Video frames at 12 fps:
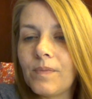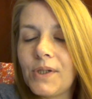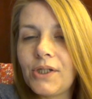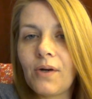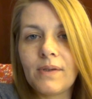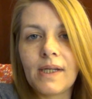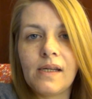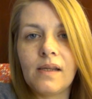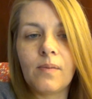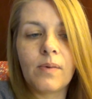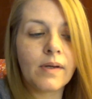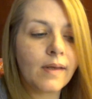show Zane
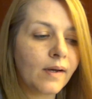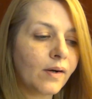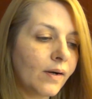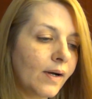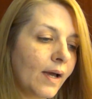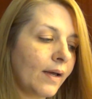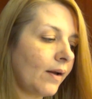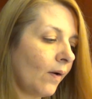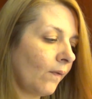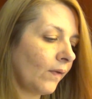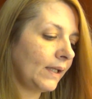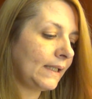that we're there and
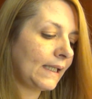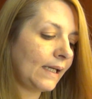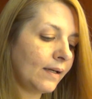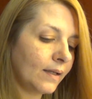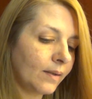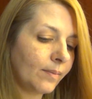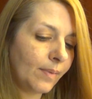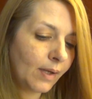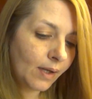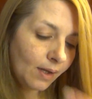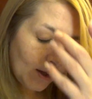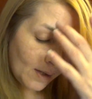hopefully see him.
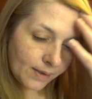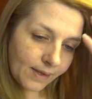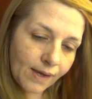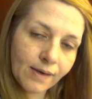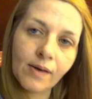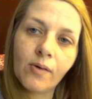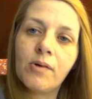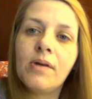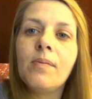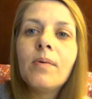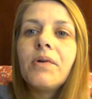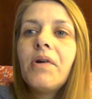Can't
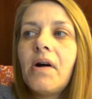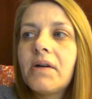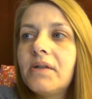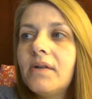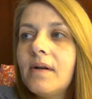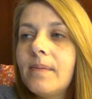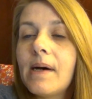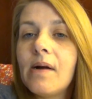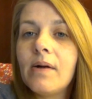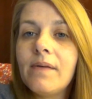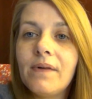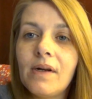guarantee we'll talk to him. I
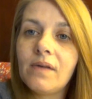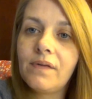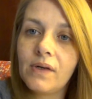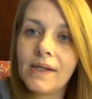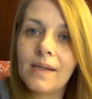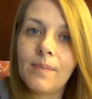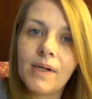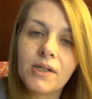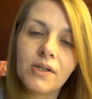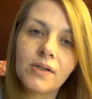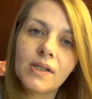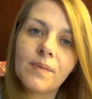don't even know if he'll get the
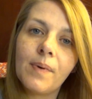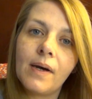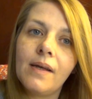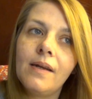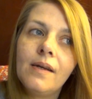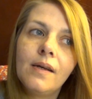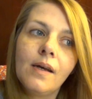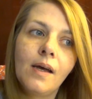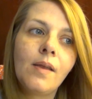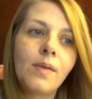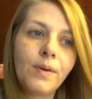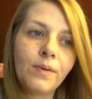pictures, but
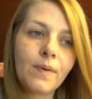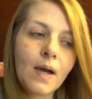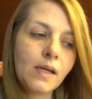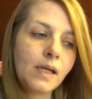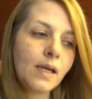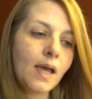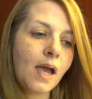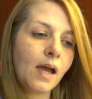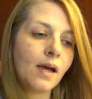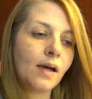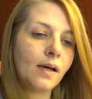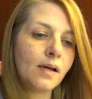they're ready,
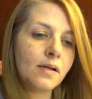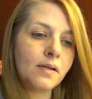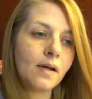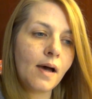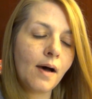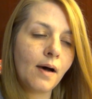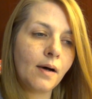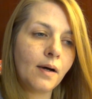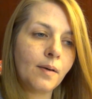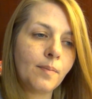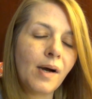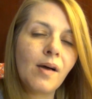and
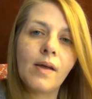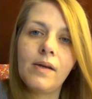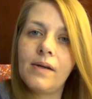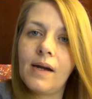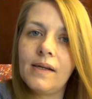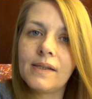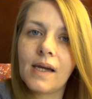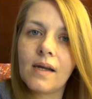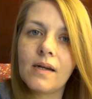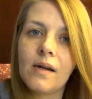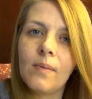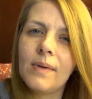I'll let you guys
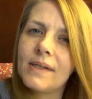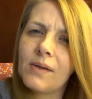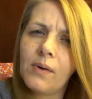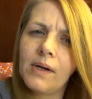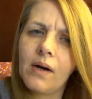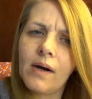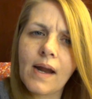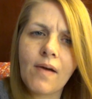kind of know what's going on